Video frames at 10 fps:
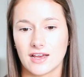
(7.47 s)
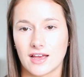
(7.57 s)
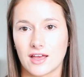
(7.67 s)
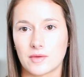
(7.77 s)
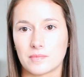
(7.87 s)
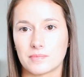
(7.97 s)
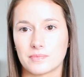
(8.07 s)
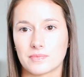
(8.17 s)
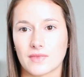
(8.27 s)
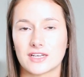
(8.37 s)

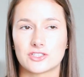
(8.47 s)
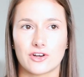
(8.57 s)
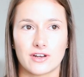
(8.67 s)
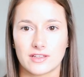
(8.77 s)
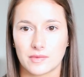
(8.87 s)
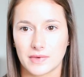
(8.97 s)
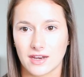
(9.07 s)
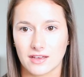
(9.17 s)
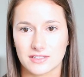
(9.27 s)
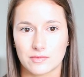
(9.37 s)
Um, I started at the
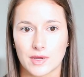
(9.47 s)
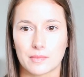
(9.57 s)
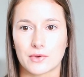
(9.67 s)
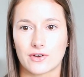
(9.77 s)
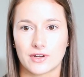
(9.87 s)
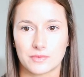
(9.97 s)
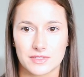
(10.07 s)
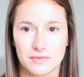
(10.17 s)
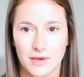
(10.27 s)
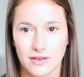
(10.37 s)
beginning of September, and it
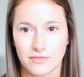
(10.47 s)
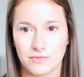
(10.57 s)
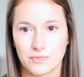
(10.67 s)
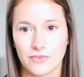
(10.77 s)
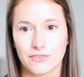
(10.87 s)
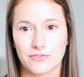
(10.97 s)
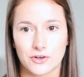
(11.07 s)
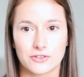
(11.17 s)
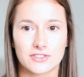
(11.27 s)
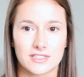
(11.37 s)
was my
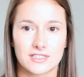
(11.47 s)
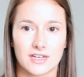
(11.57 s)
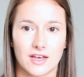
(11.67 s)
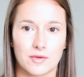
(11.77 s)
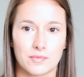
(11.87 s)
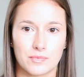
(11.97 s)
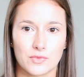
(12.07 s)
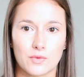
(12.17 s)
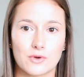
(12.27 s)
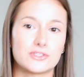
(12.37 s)
first um,
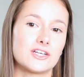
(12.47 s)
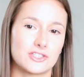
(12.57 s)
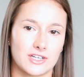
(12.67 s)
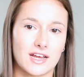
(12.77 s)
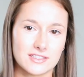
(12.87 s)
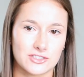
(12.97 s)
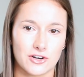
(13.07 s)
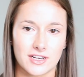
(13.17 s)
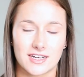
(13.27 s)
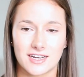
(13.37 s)
rotation. I
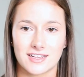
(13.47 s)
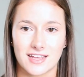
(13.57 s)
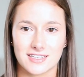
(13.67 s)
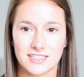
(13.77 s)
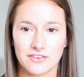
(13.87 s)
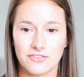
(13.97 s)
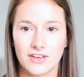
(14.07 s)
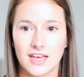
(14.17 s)
started in an elective.